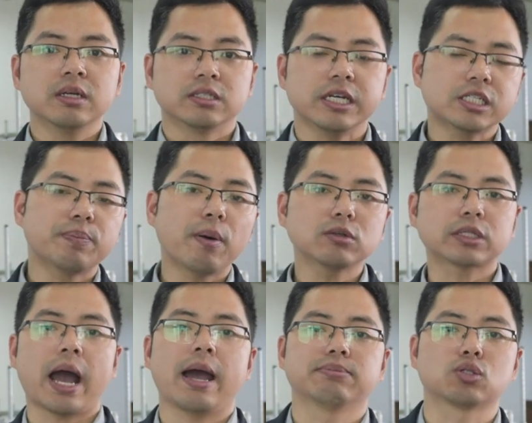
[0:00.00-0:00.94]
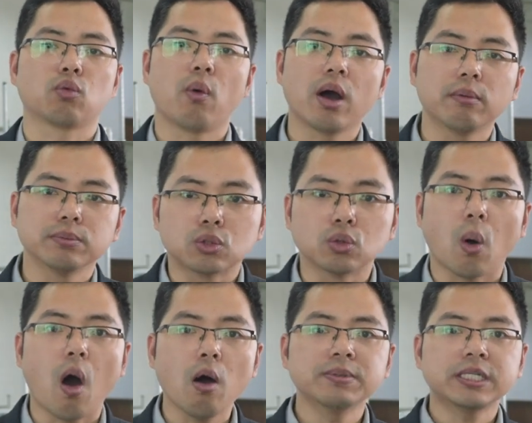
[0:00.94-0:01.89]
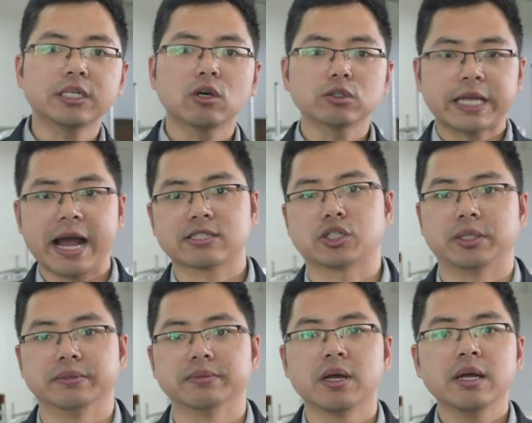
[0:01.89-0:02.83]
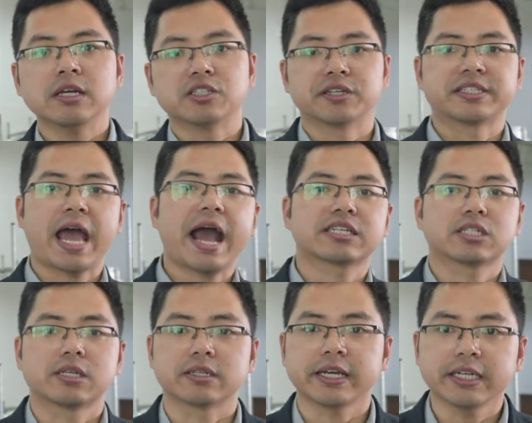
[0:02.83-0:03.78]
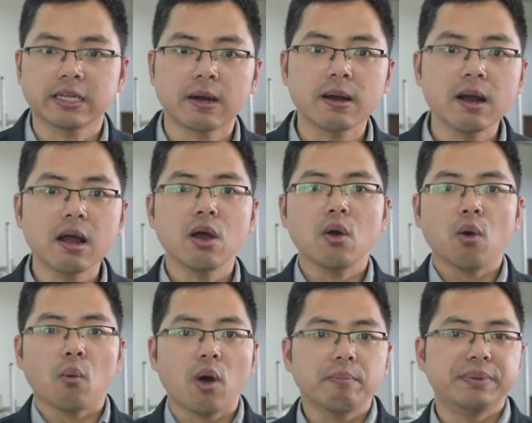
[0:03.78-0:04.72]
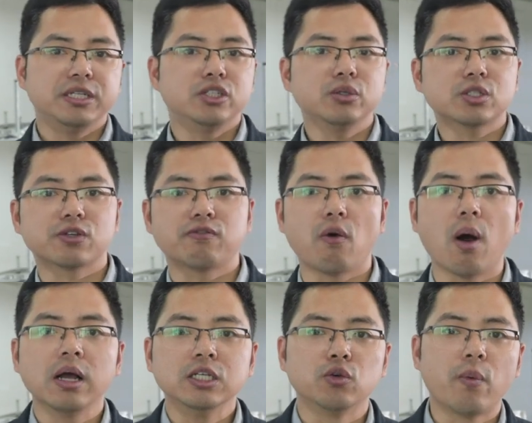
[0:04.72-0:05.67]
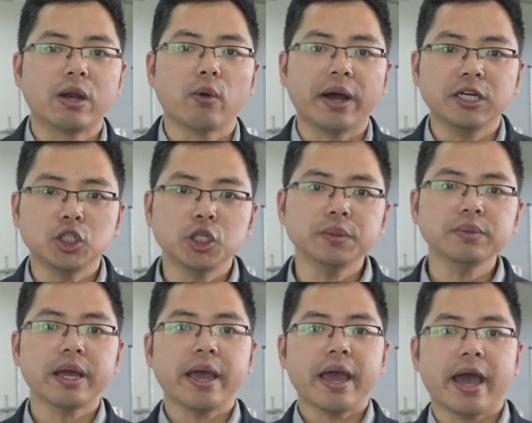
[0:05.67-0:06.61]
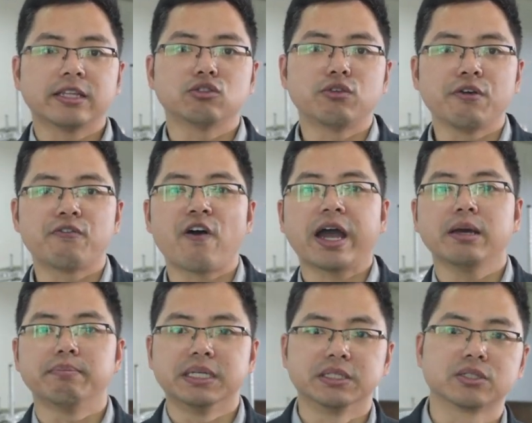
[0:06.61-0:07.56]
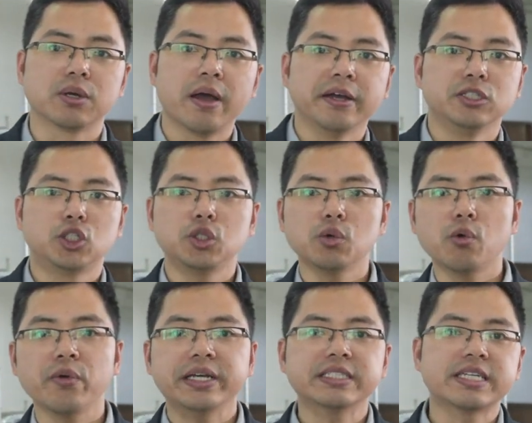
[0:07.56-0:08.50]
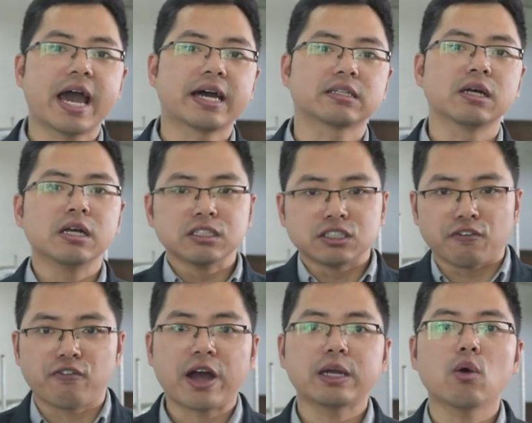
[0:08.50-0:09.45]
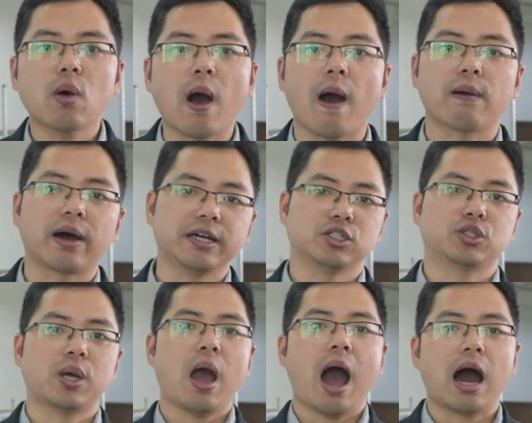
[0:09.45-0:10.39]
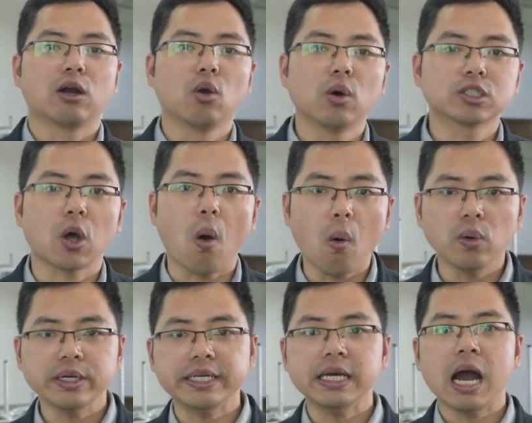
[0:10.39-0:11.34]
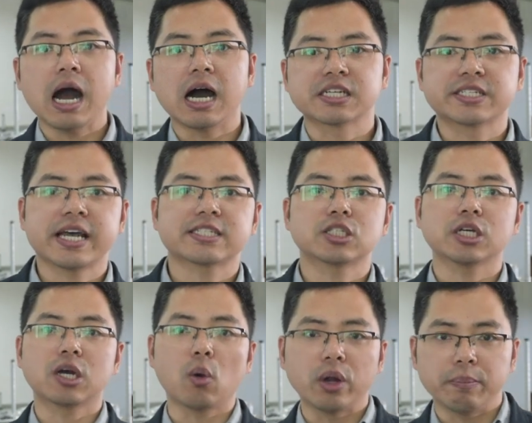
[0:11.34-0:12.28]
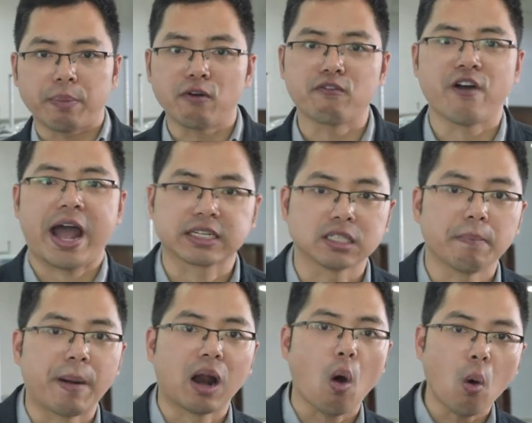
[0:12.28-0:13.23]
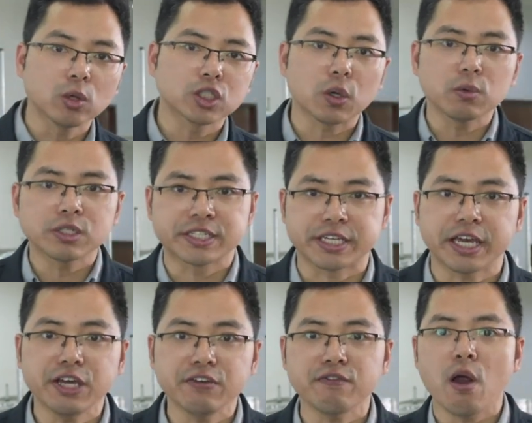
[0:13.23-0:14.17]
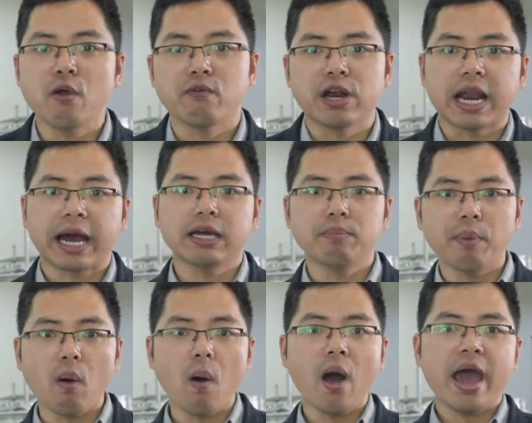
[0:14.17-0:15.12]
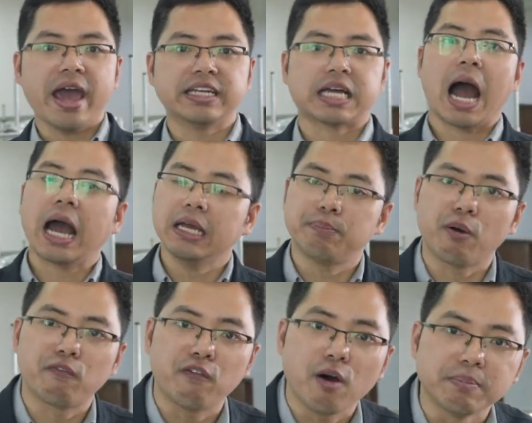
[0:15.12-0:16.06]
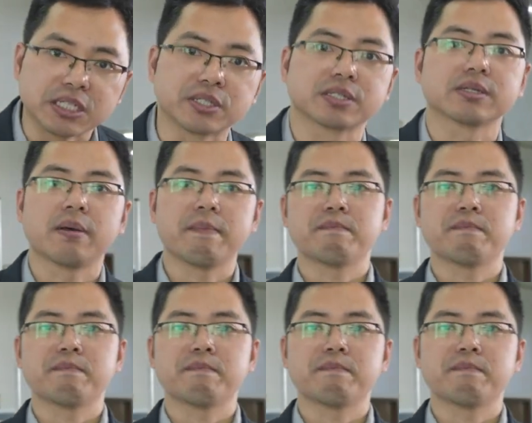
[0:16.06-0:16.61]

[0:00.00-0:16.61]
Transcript: These prototypes will do optical testing. The test data will be used for evaluation and refinement, ensuring that the final car lights are not only aesthetically perfect, but also safe, reliable, and high performance.